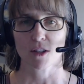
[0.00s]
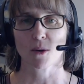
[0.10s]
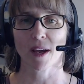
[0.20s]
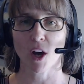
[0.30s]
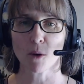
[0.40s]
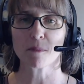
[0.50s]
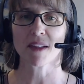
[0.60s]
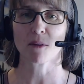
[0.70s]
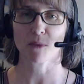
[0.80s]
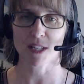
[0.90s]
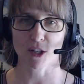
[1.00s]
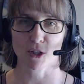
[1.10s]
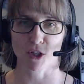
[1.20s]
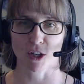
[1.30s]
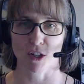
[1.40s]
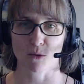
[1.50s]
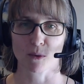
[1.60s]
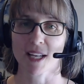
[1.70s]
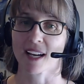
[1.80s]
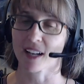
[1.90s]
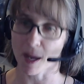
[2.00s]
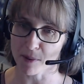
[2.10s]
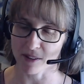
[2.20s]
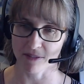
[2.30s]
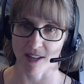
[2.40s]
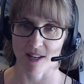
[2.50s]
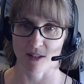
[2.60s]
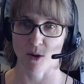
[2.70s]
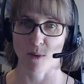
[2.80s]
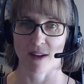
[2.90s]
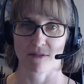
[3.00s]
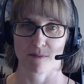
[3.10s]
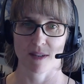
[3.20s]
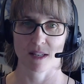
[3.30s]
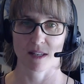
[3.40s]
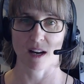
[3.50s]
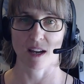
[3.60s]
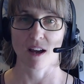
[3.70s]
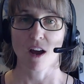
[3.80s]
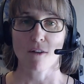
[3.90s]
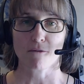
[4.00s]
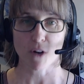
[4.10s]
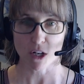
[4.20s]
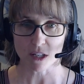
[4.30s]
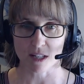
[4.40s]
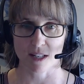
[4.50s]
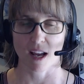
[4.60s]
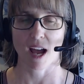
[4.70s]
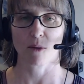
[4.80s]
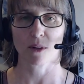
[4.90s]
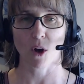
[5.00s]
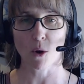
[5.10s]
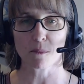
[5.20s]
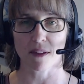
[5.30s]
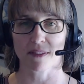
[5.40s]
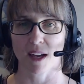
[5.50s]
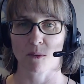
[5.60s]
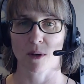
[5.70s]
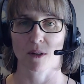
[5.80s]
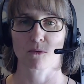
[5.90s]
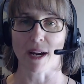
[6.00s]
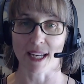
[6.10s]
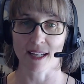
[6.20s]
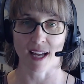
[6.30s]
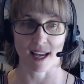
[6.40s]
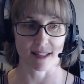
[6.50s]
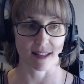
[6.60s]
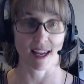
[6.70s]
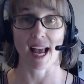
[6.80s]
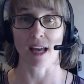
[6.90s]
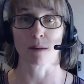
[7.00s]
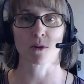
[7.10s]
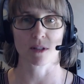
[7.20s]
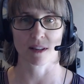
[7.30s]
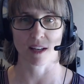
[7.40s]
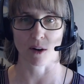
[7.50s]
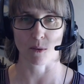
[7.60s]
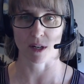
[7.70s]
So I hope that researchers will take a couple of things away from this study. First, I would hope that they would recognize that the animals that they are